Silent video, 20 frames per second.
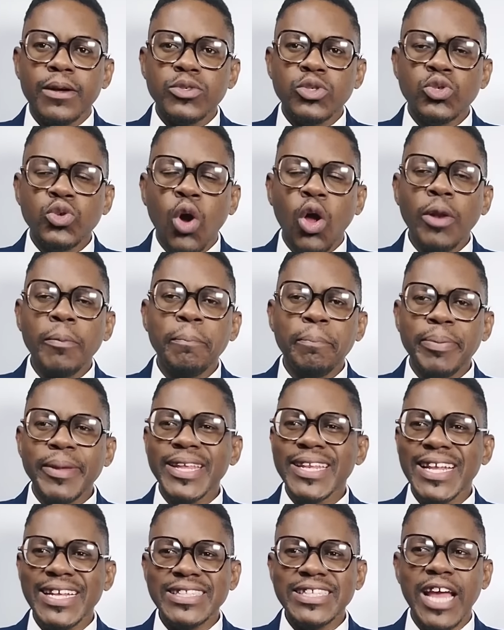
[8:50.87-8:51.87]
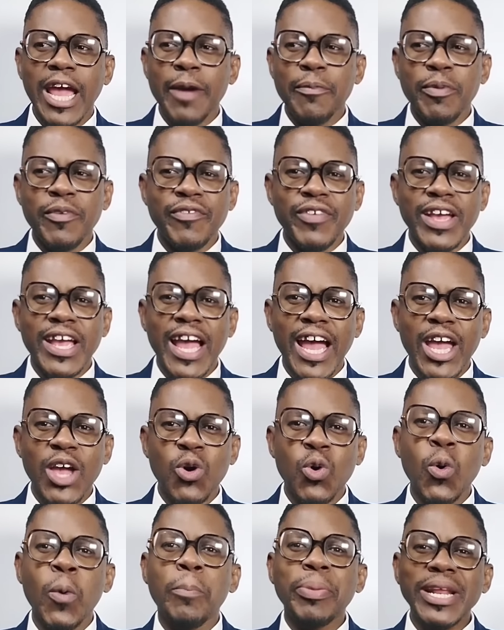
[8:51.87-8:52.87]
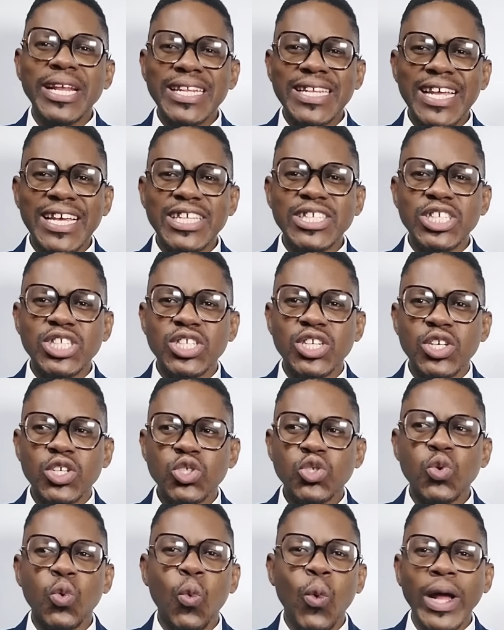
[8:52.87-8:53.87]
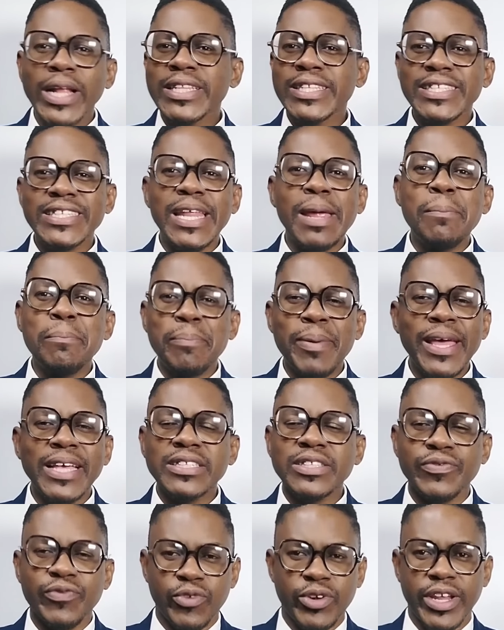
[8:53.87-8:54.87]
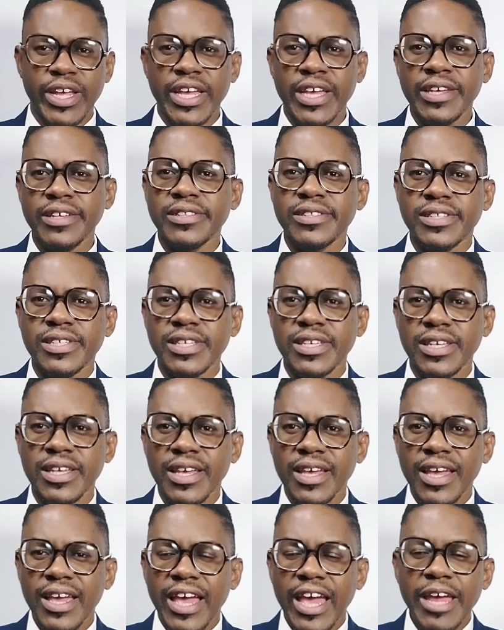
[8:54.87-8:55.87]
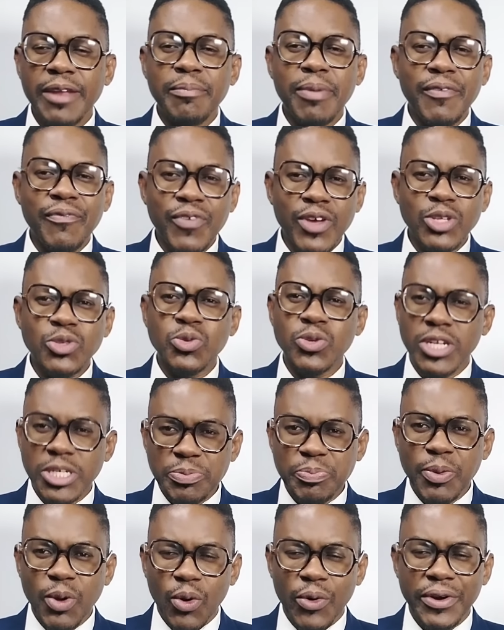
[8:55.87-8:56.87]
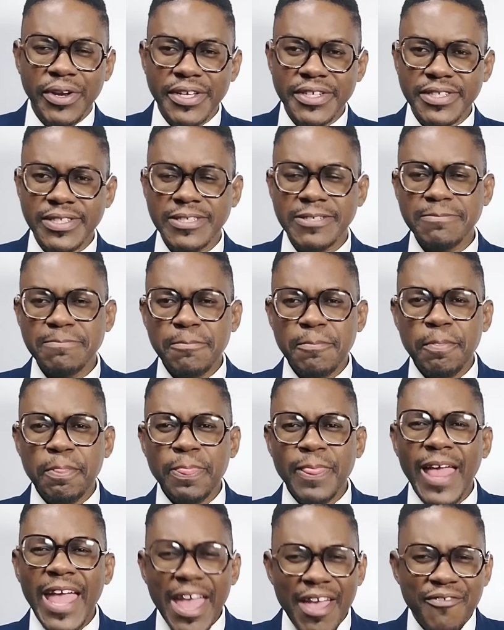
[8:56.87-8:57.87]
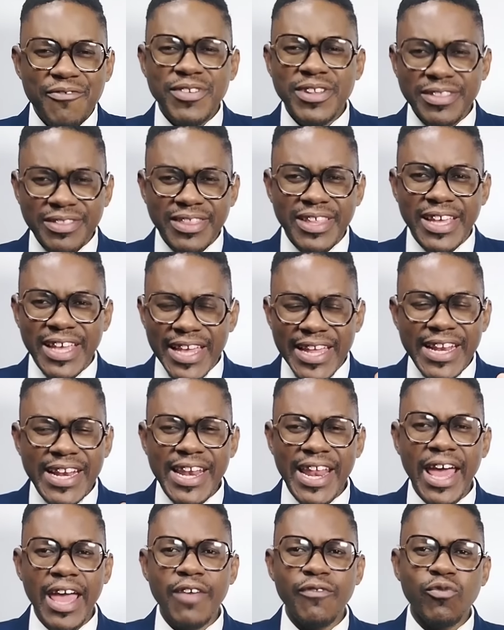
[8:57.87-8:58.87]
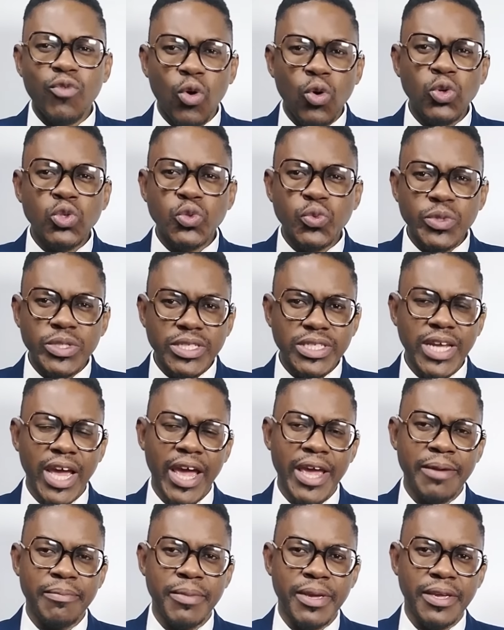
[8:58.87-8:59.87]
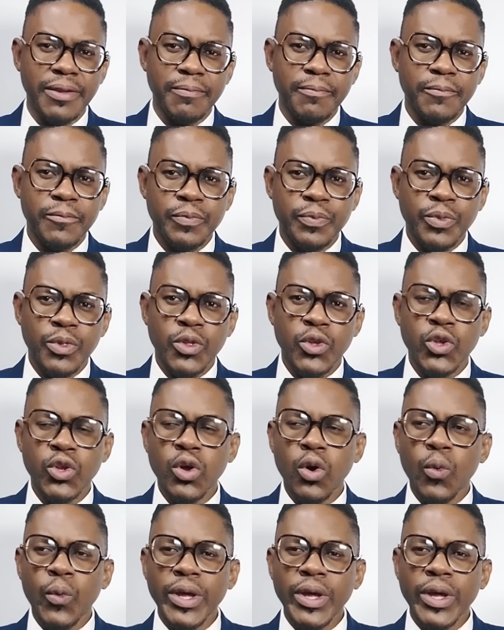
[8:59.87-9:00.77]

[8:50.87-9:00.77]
don't be that type of a guy who pretends to want the best for the ANC. And Mbafethu, let's be honest. Everything in life goes with timing. You know,